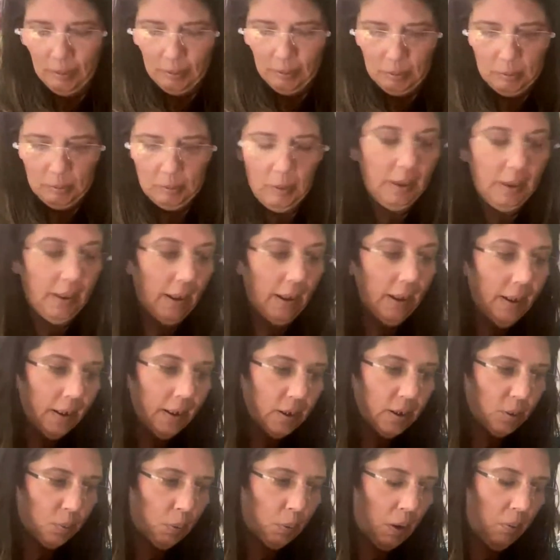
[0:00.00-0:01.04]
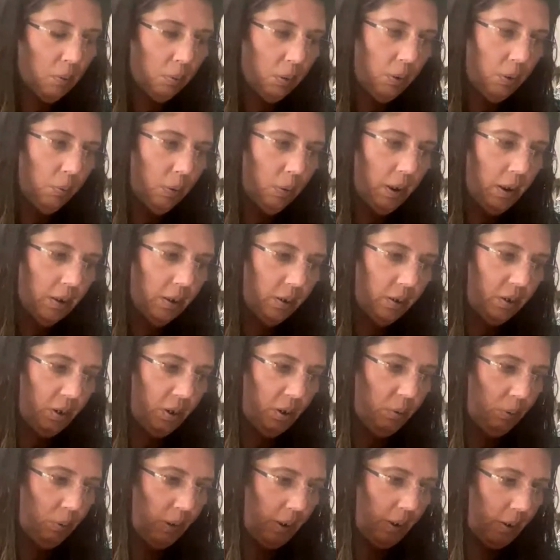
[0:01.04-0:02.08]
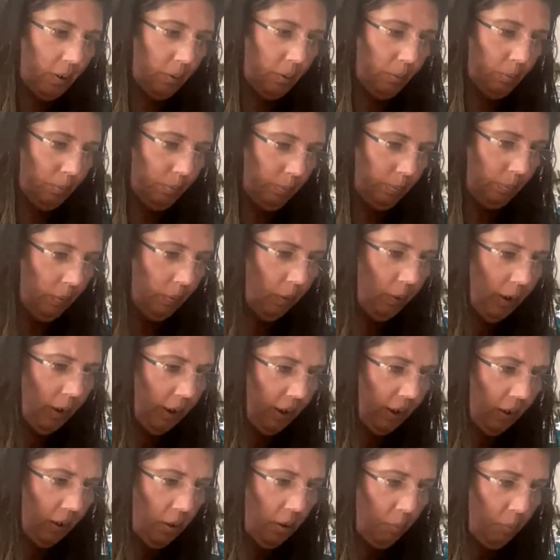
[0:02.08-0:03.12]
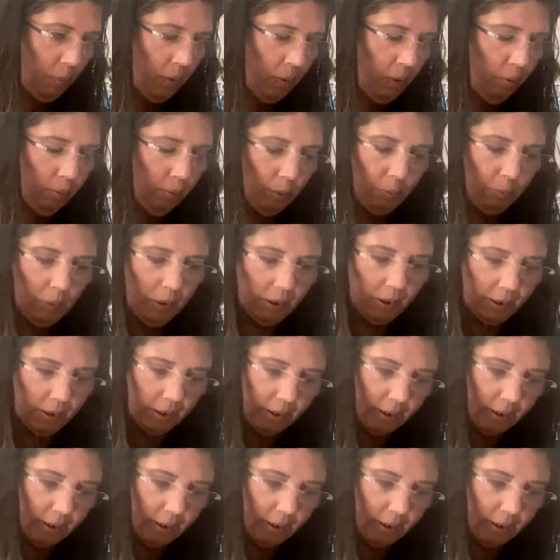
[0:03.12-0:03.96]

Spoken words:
I think that's probably what I'll do with a couple of them at least.